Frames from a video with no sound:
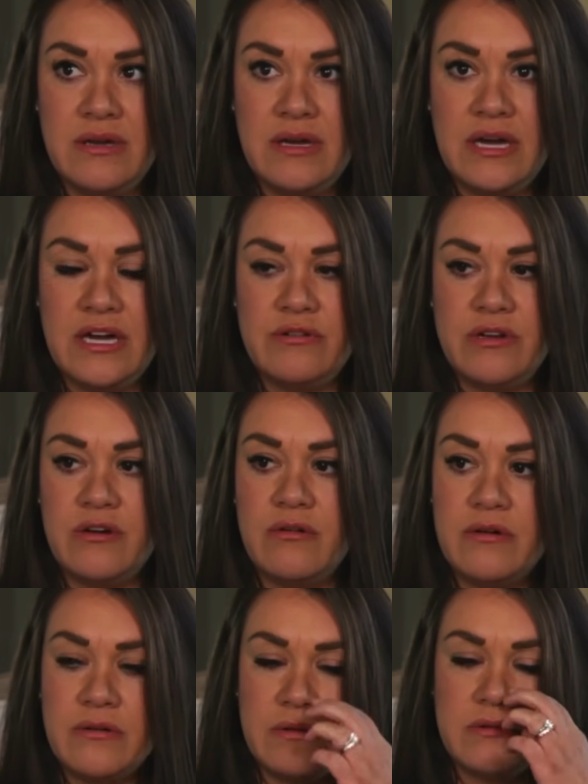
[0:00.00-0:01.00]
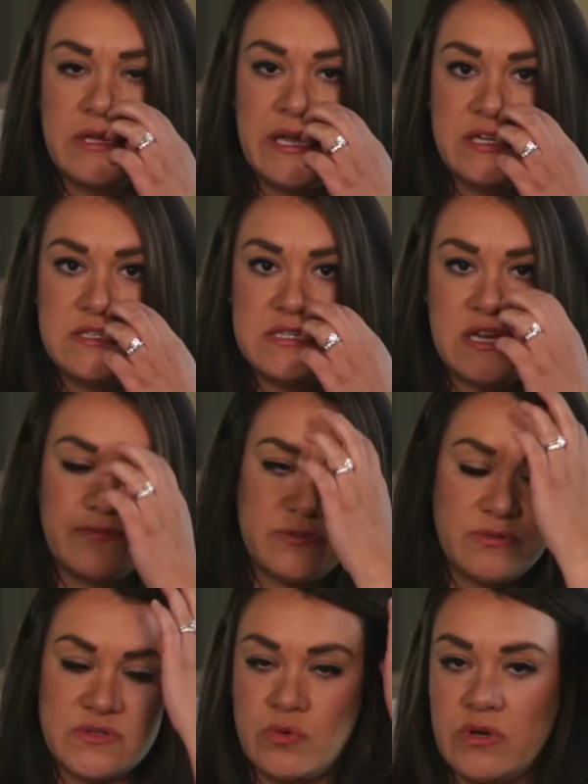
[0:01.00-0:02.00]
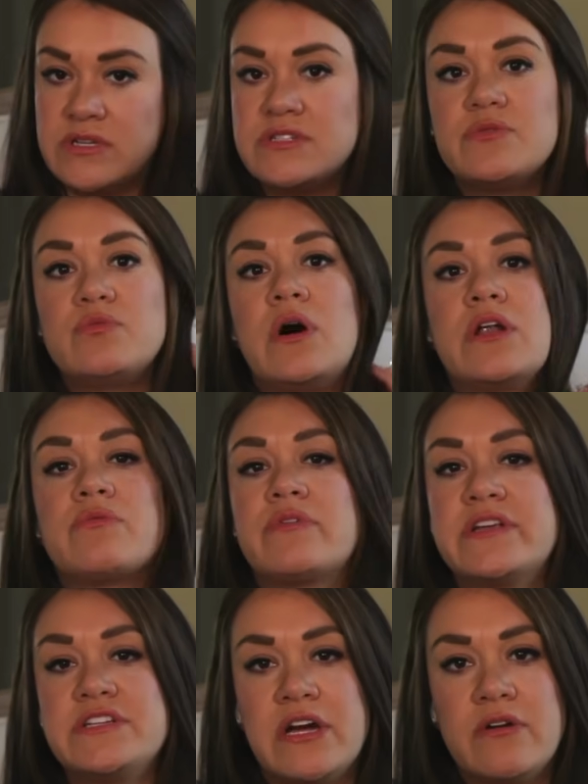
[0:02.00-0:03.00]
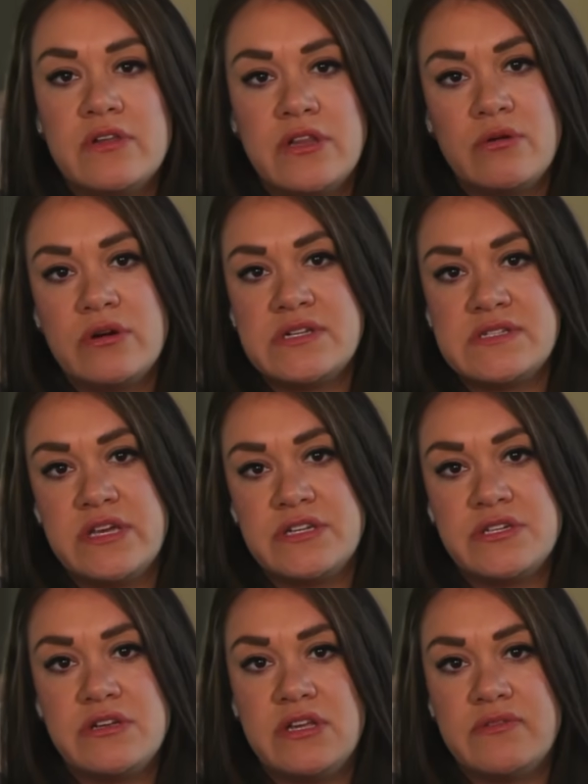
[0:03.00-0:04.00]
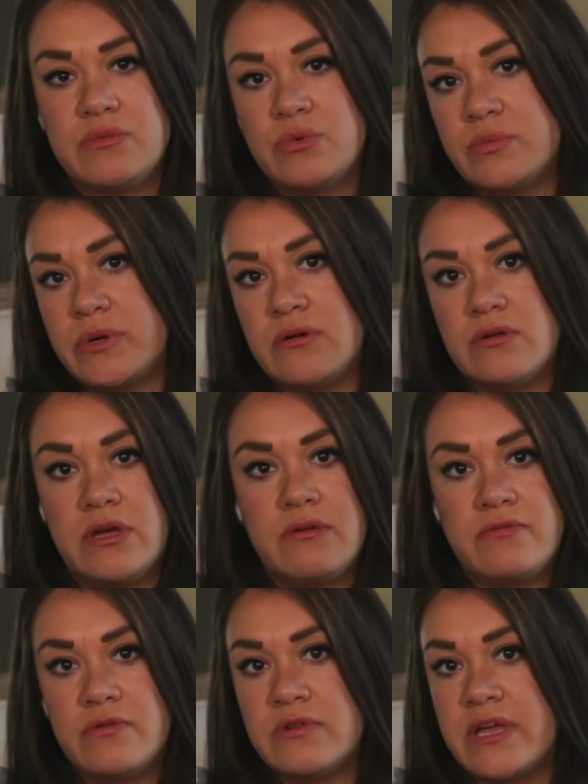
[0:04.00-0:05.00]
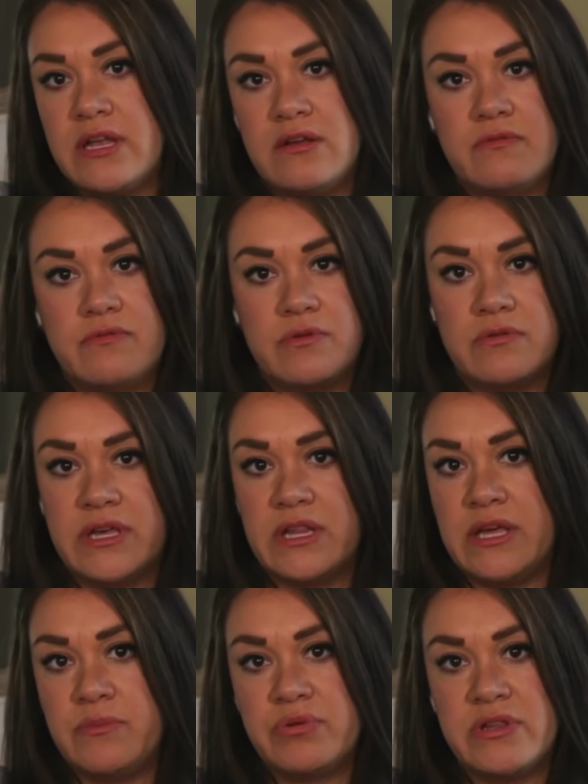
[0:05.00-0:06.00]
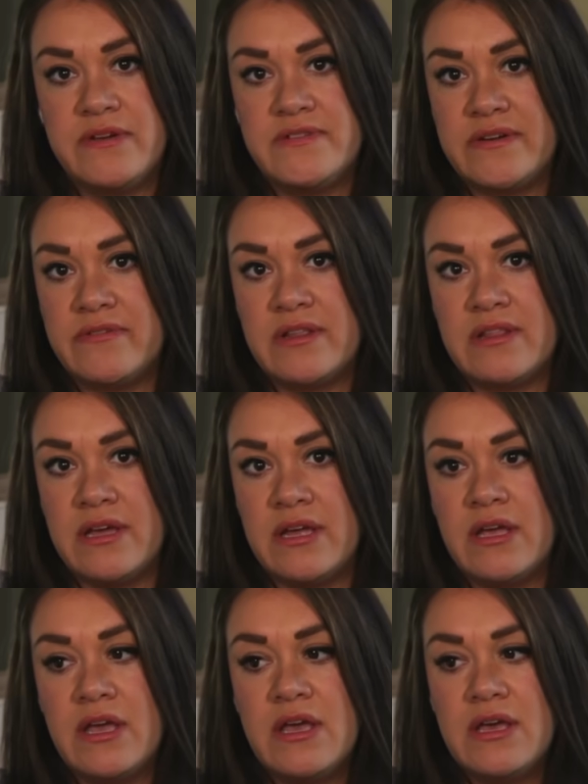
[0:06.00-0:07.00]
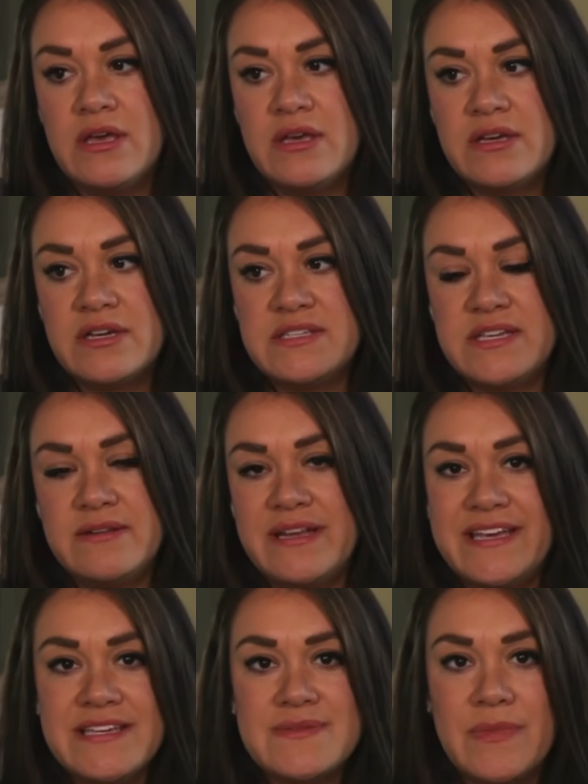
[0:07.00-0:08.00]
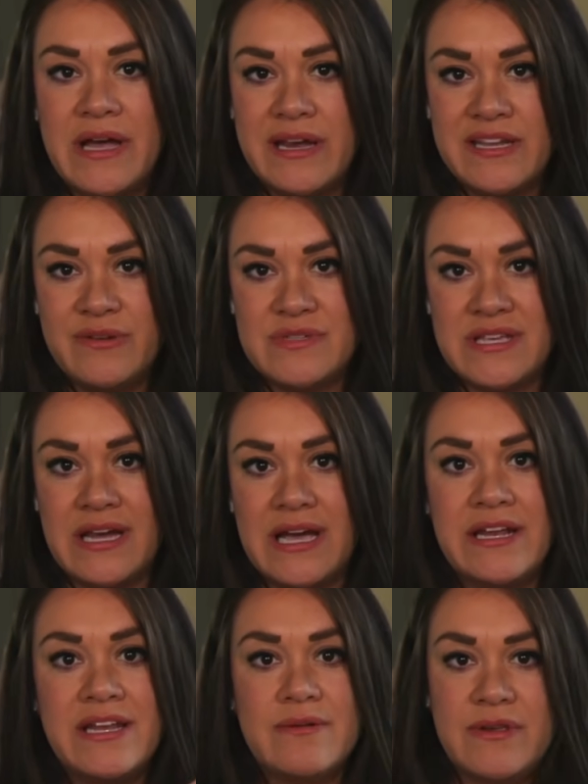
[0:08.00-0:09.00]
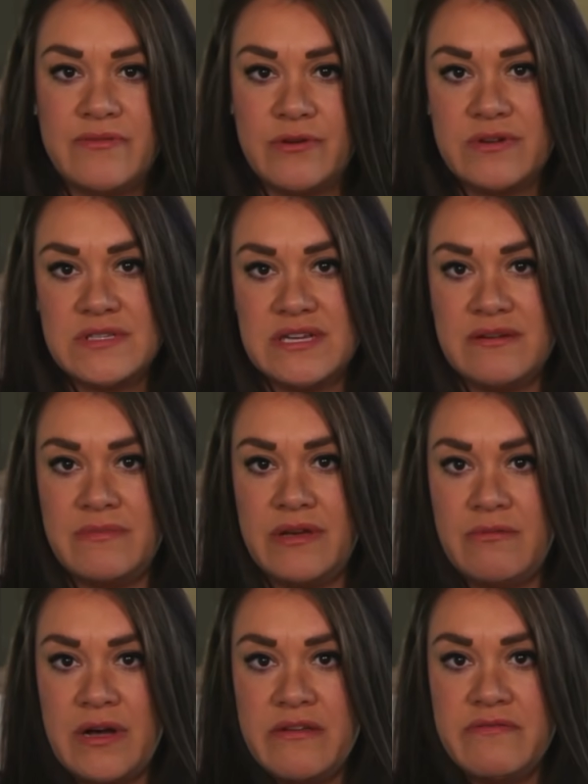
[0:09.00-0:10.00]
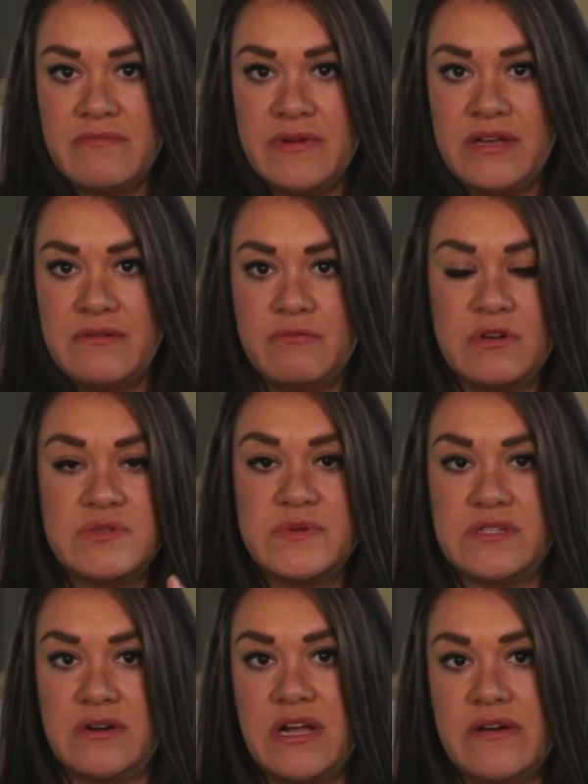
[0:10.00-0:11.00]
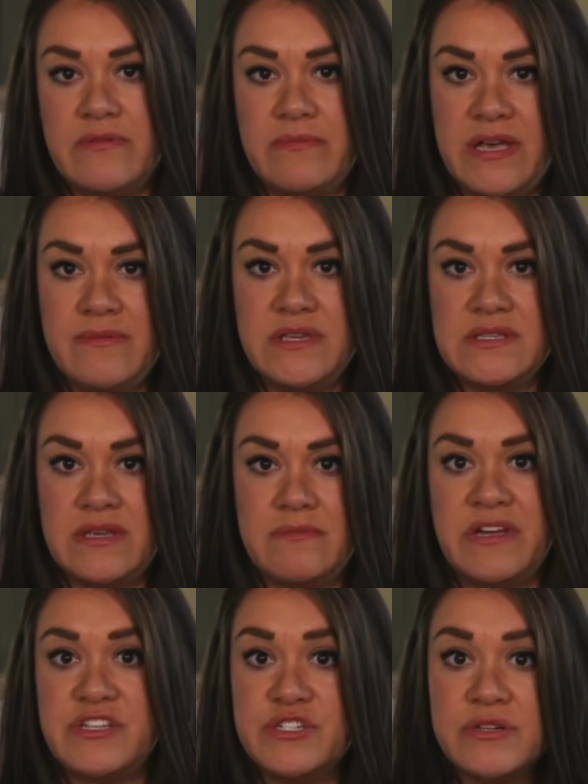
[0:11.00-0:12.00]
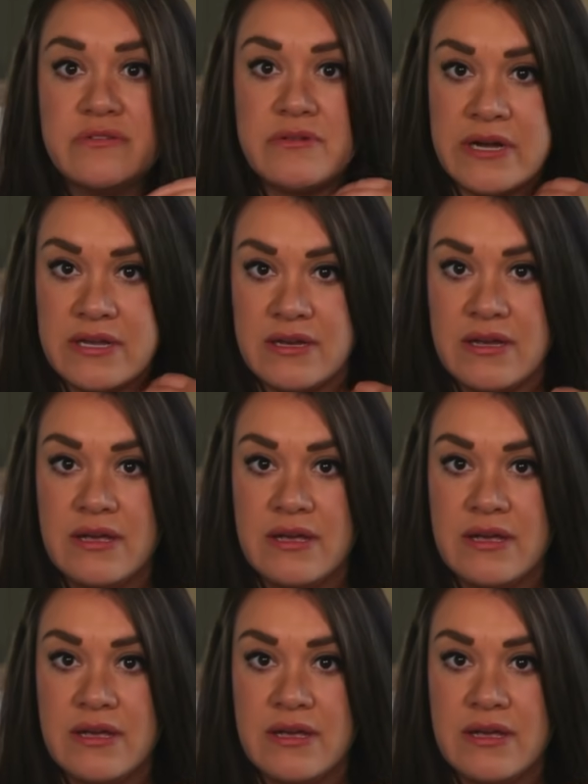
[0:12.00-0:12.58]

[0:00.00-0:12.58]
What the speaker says: I don't know. Lance never was one to want to reach out in the organization, even when we were like fully in and fully like believed everything. Because in his mind, he was like, I need to be focused on my wife and once we started having babies, like my children.